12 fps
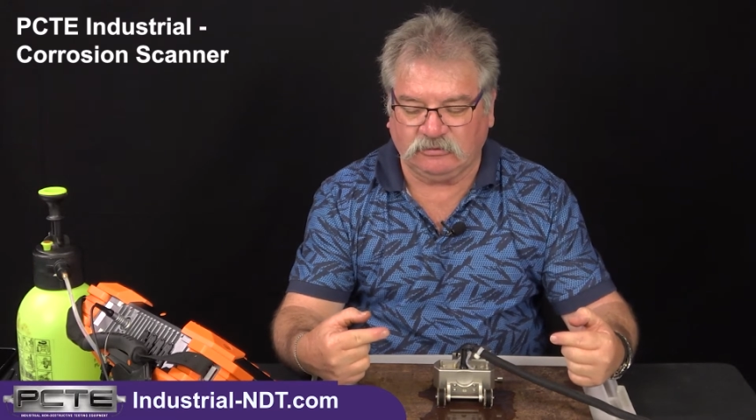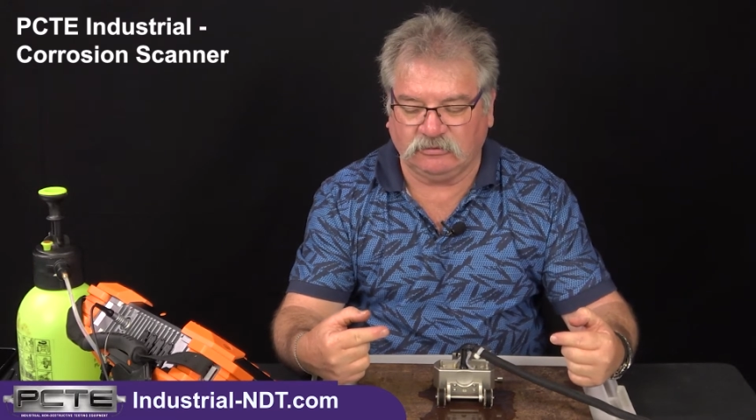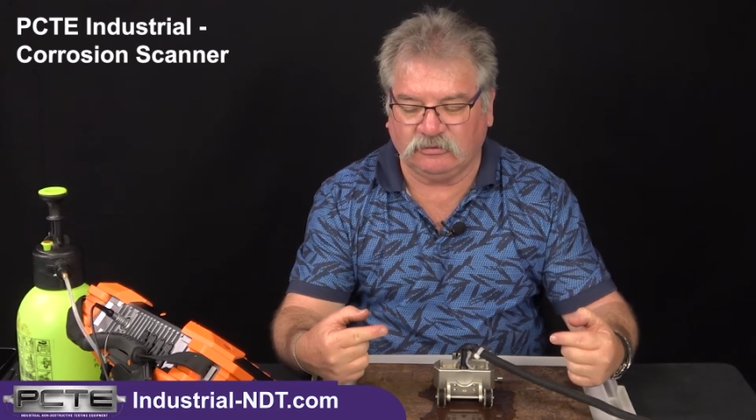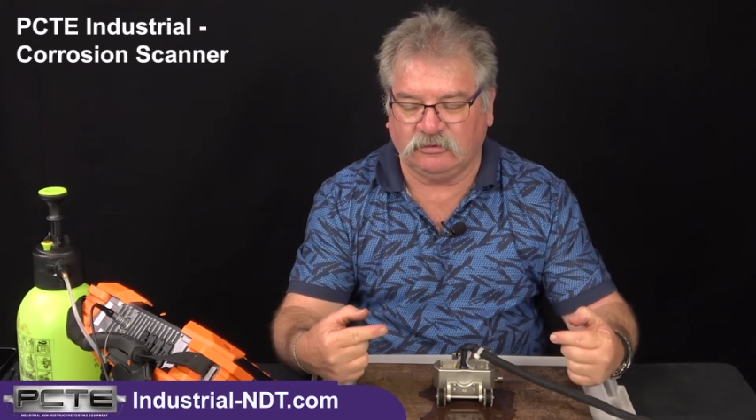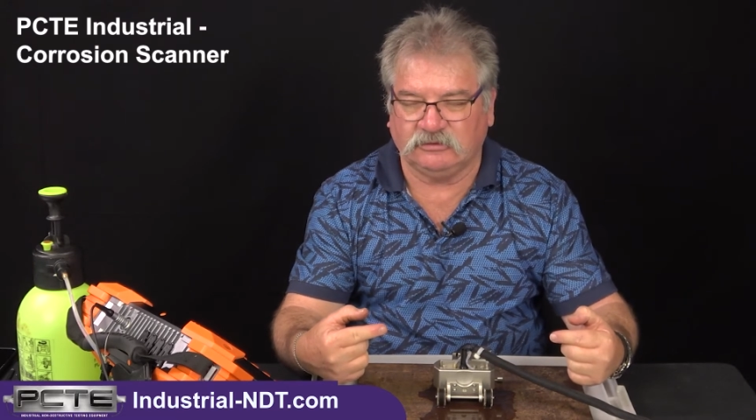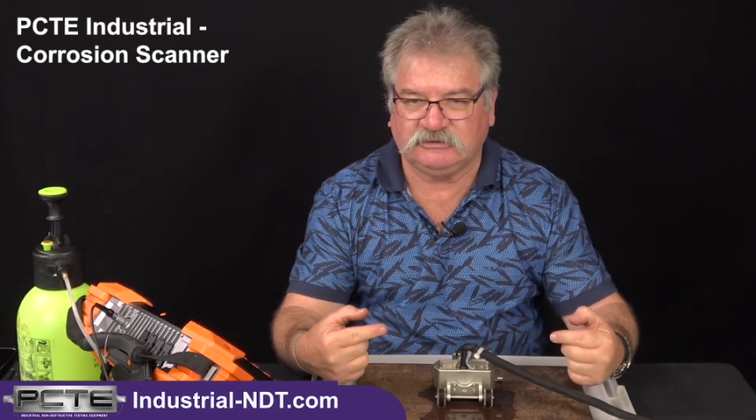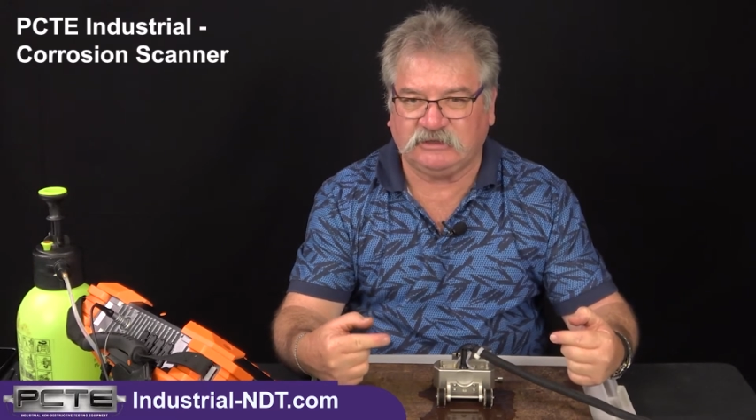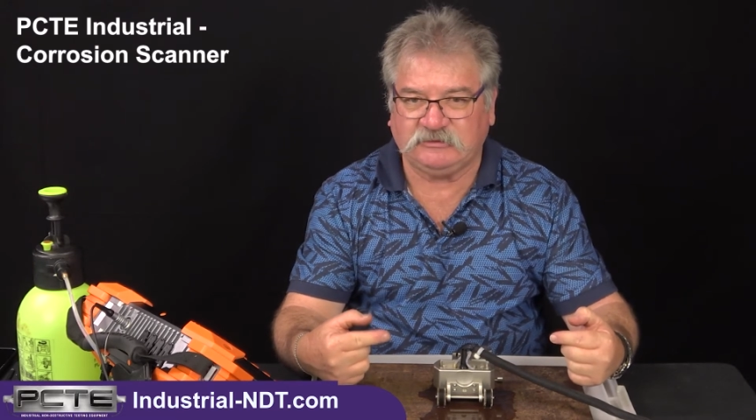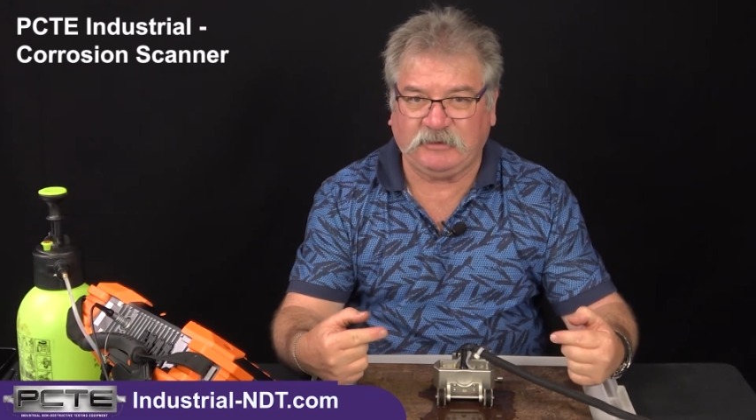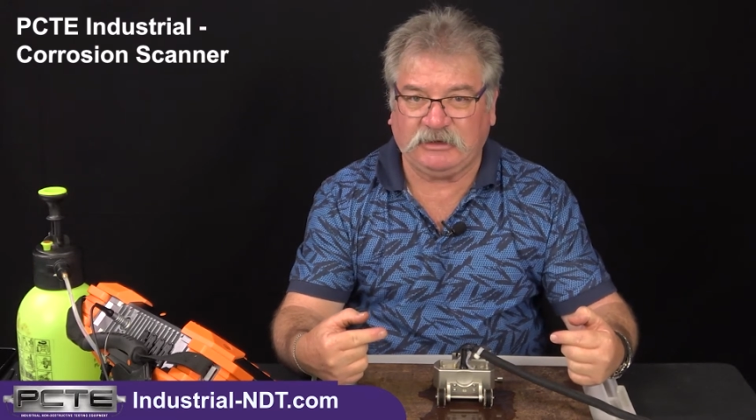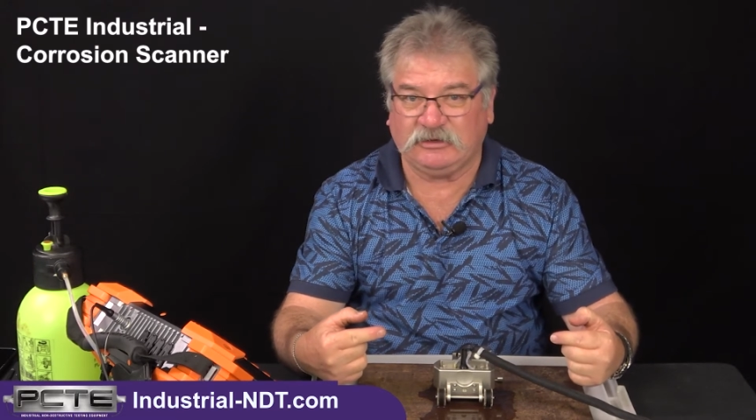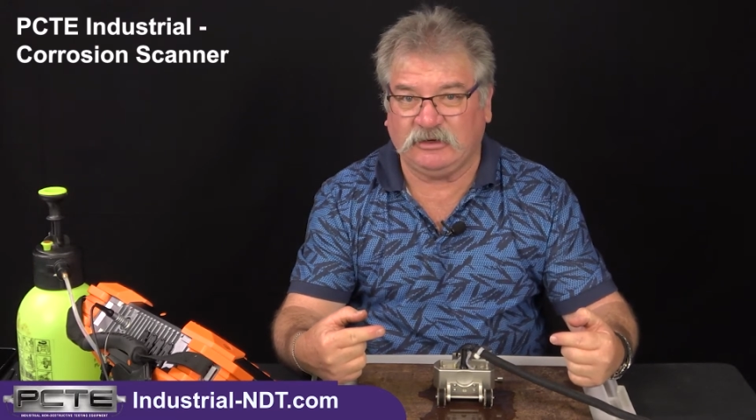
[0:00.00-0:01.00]
or
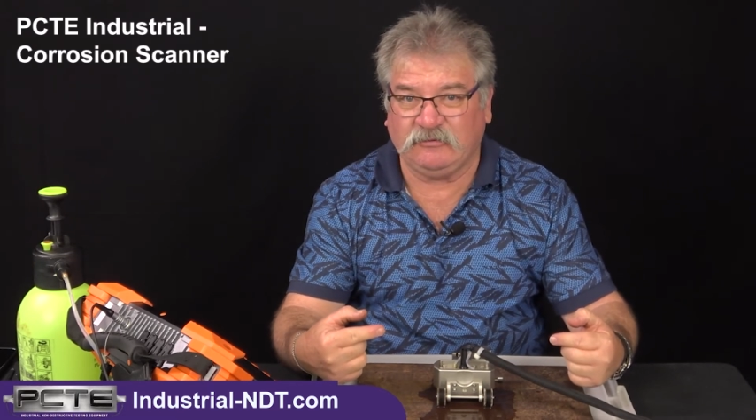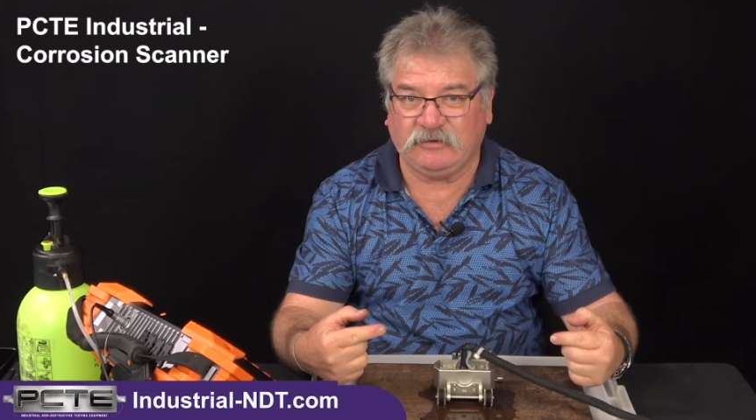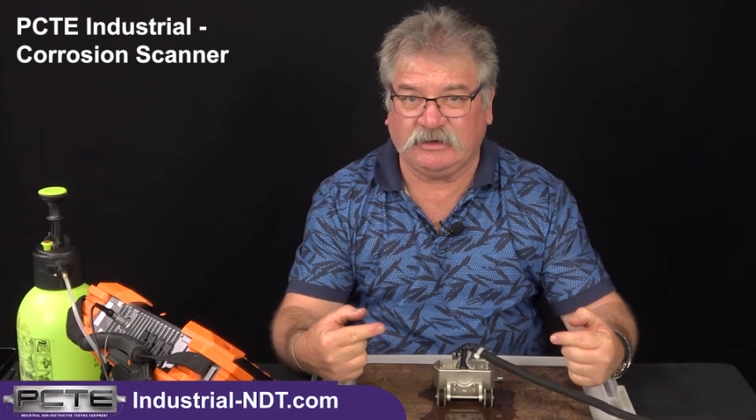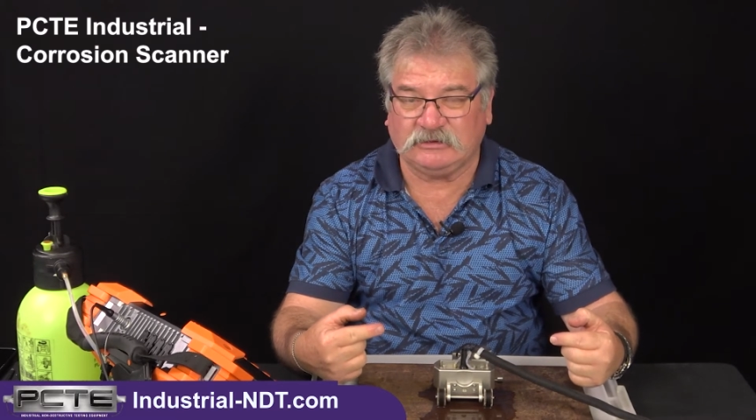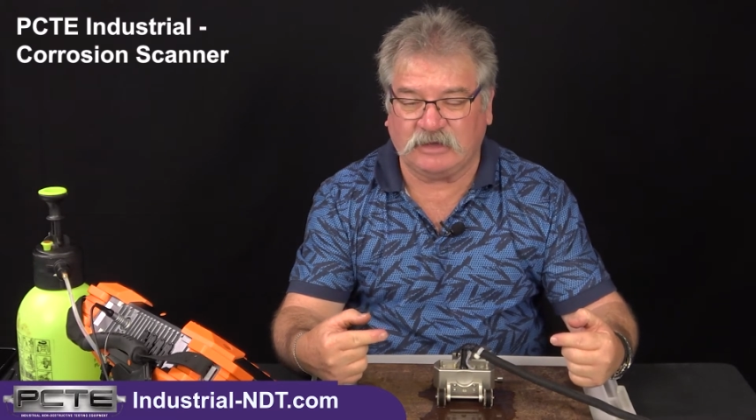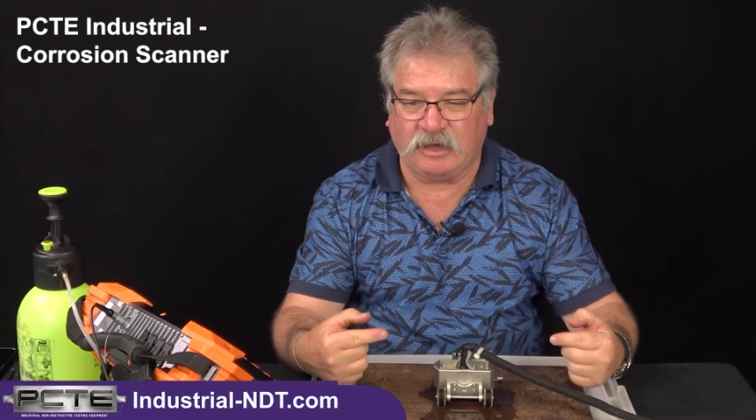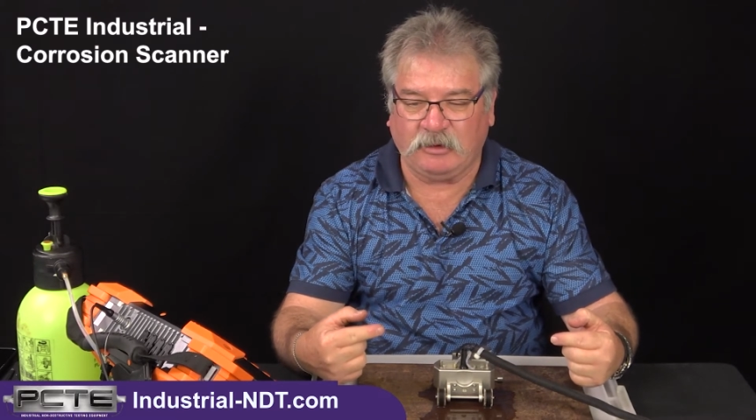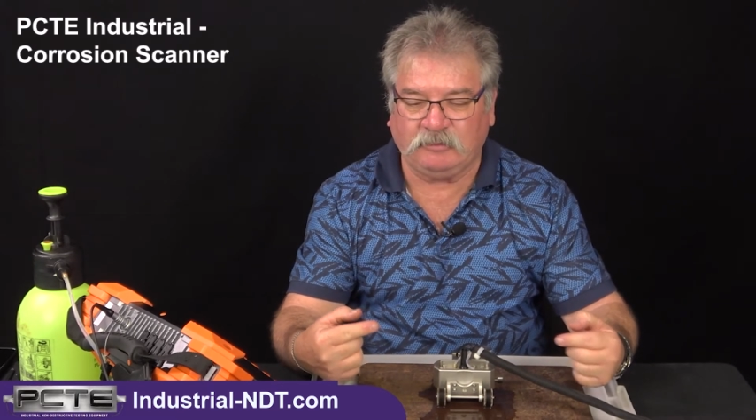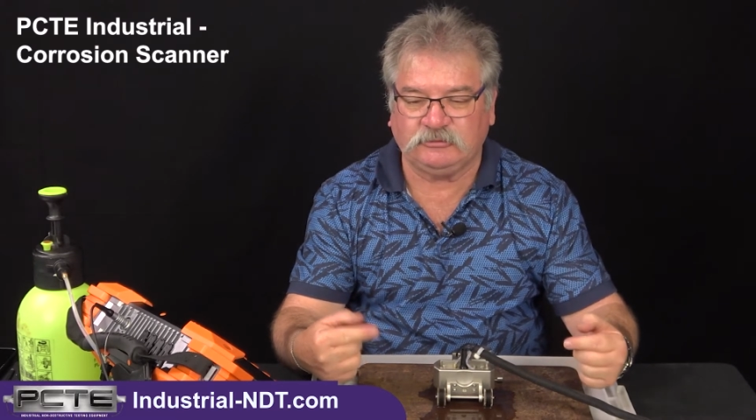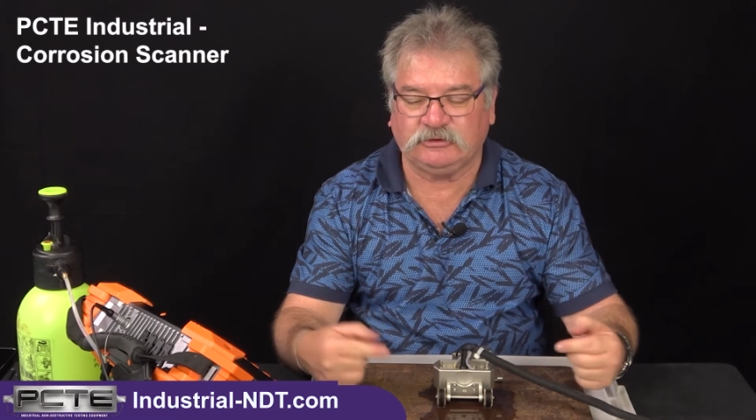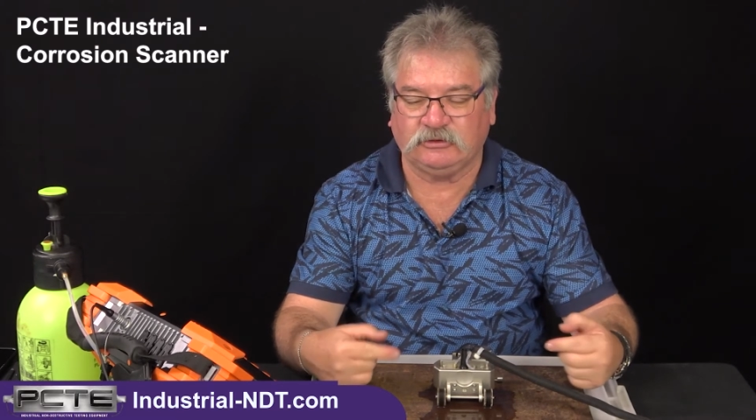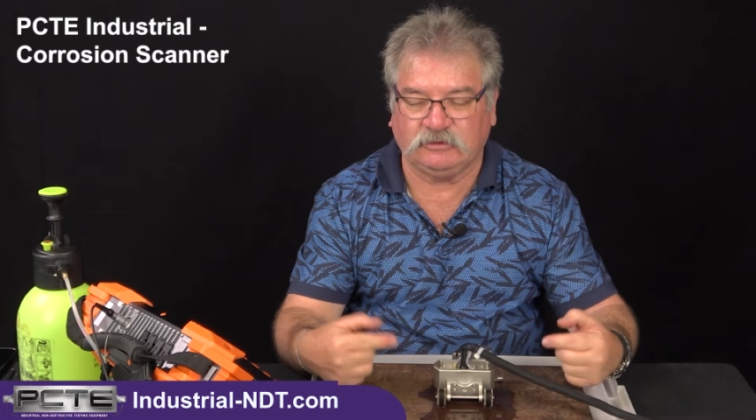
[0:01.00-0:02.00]
suspect defects come
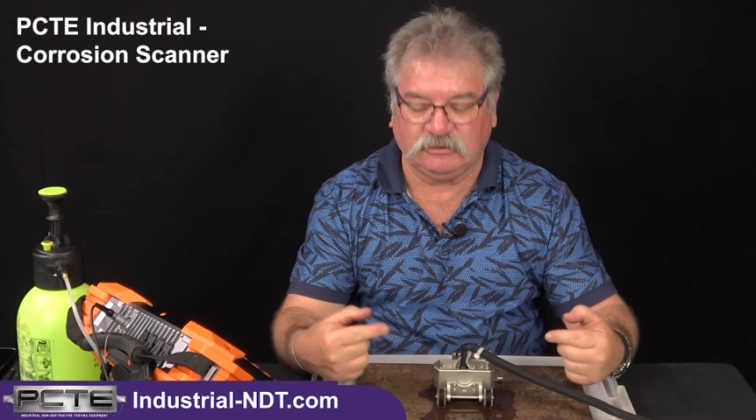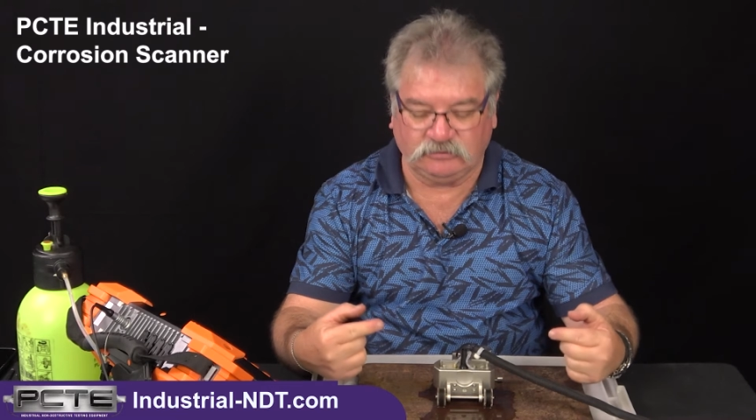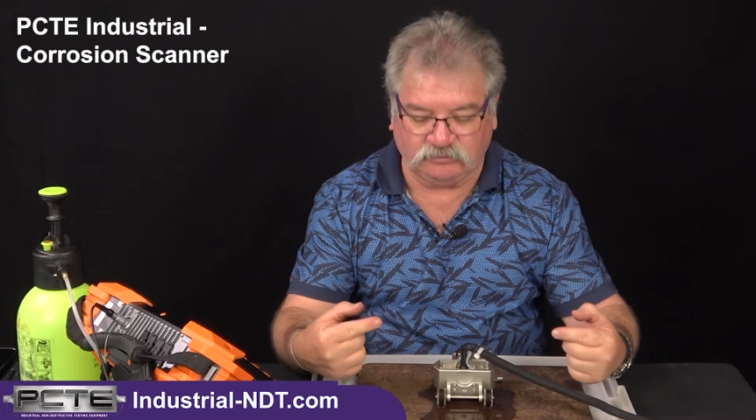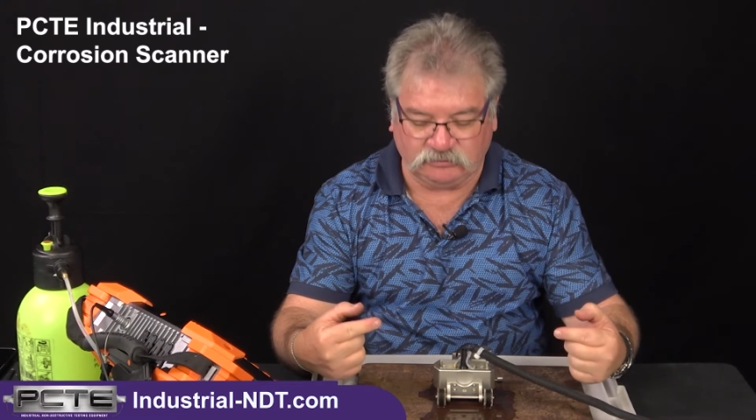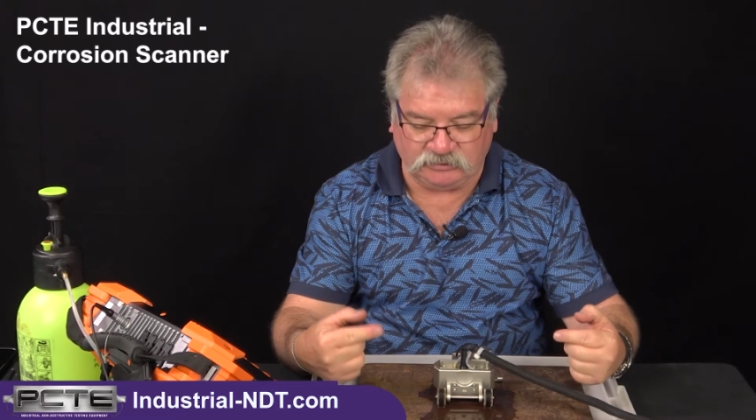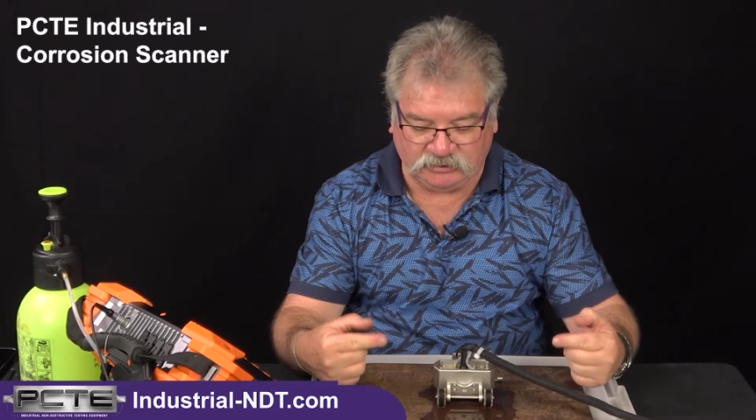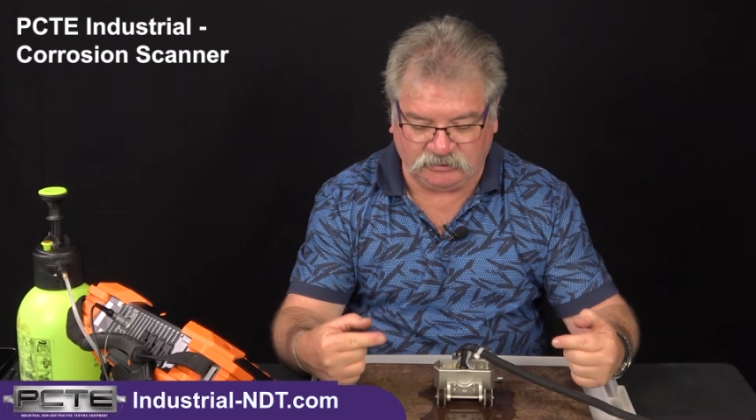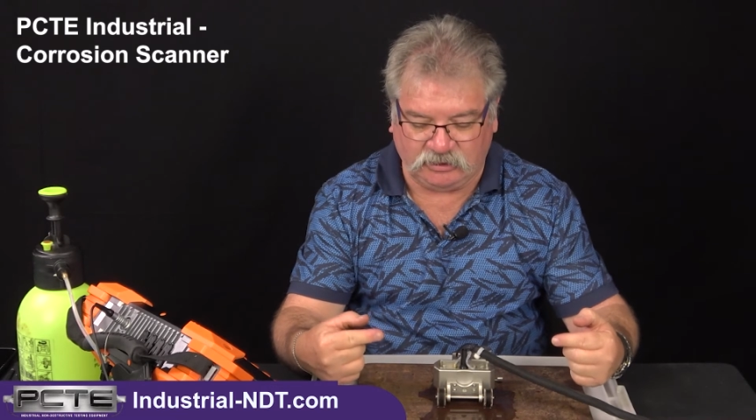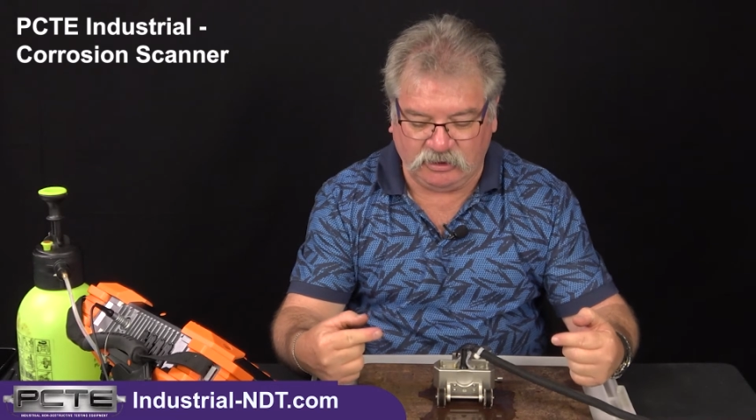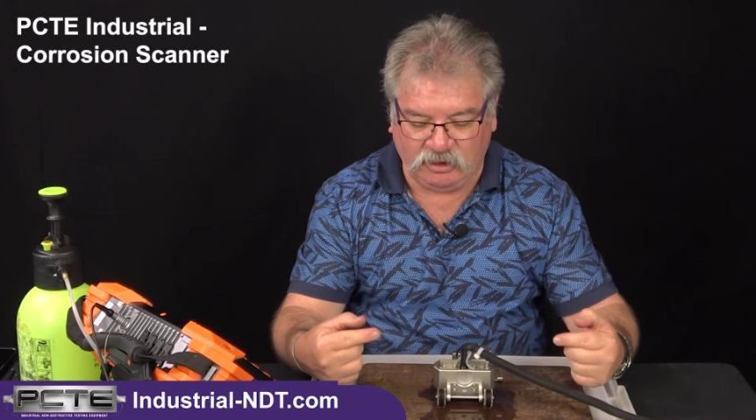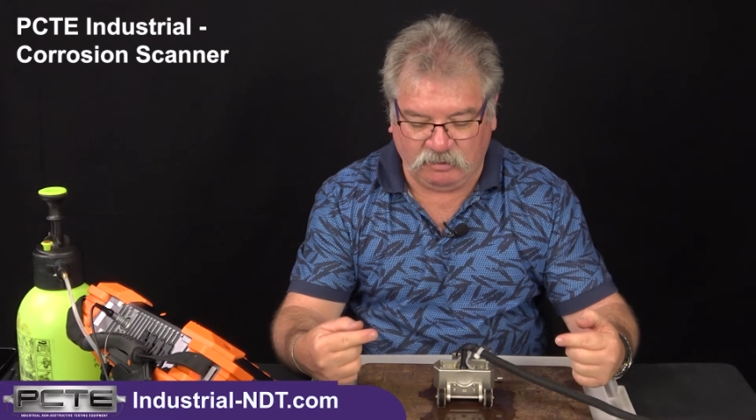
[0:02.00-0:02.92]
up so that you can